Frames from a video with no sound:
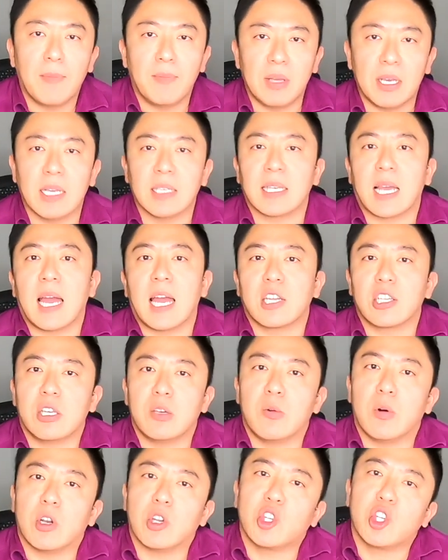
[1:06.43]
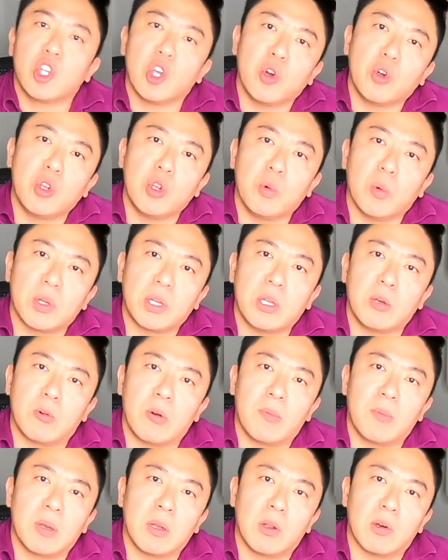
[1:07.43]
because I actually want to show you what the
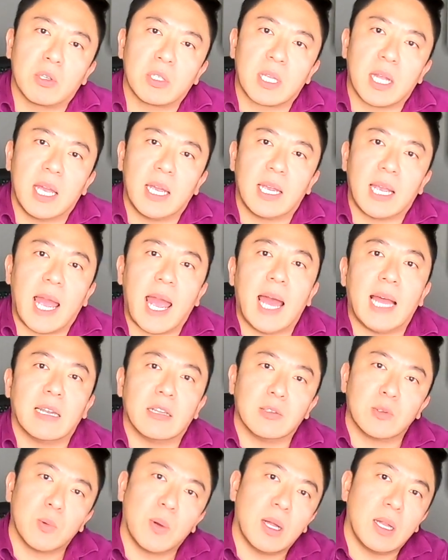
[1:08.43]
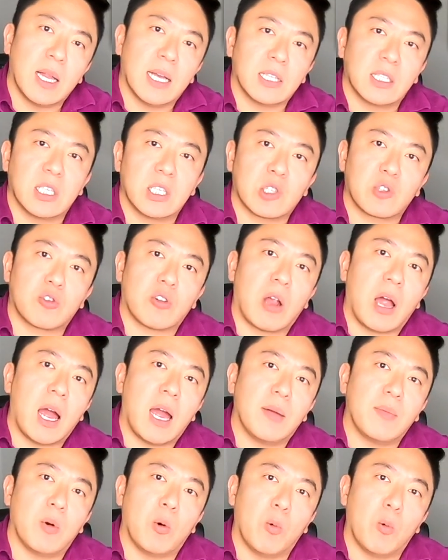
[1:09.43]
equipment looks like and as well as describe